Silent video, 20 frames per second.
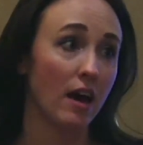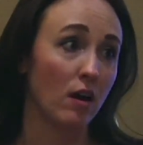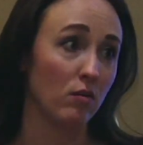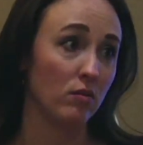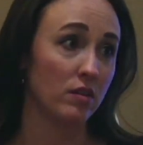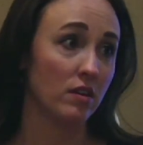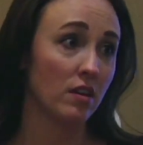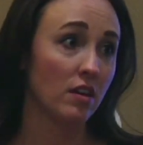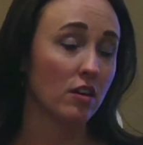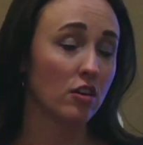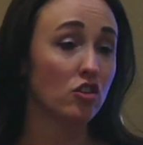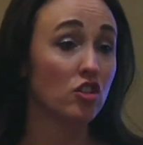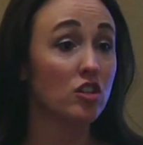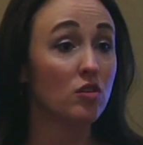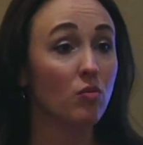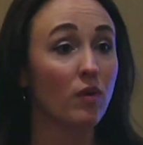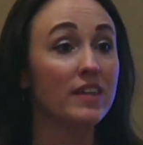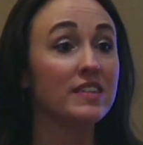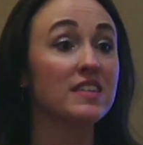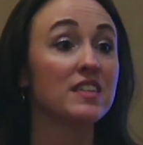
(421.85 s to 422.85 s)
out, because
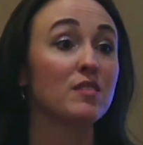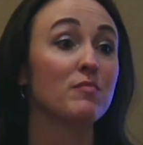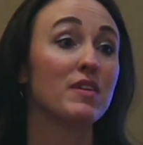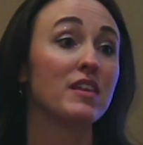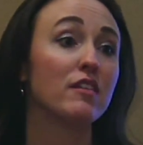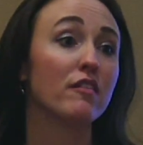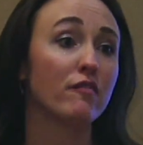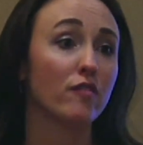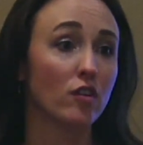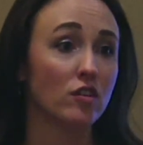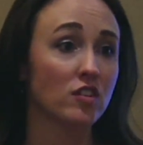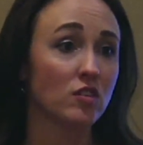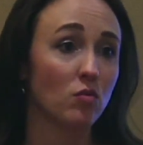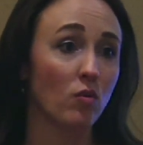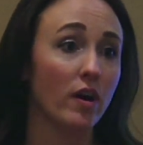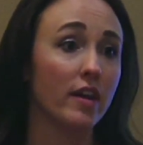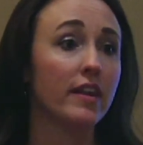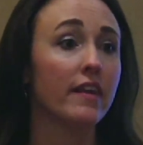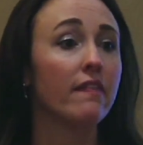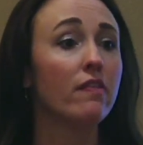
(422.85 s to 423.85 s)
she wants to be the first
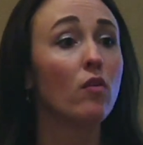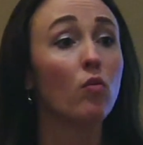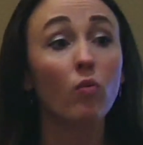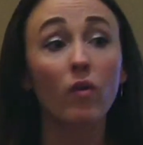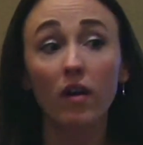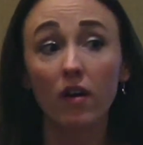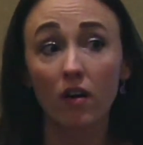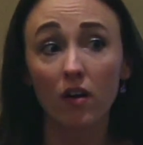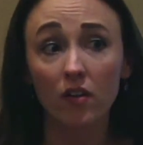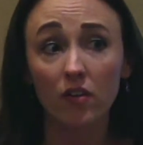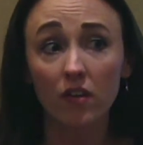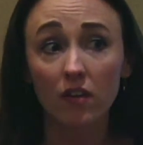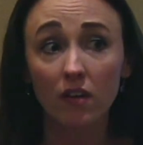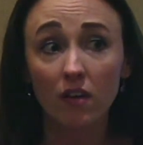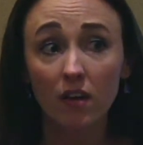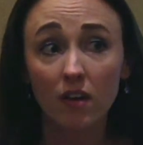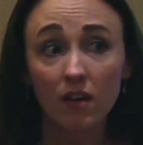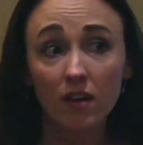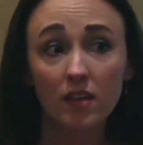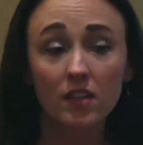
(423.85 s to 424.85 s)
one in the world
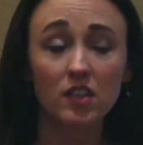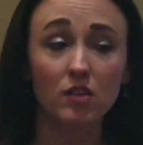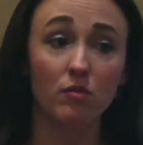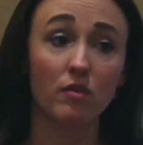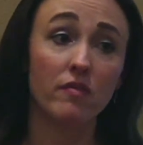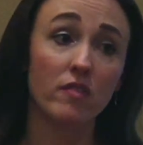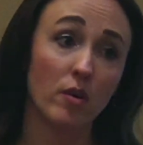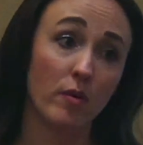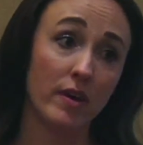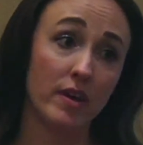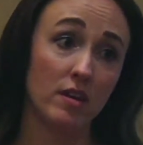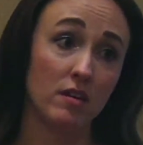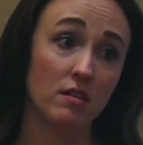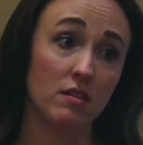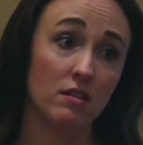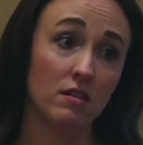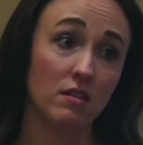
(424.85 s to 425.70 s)
to review it.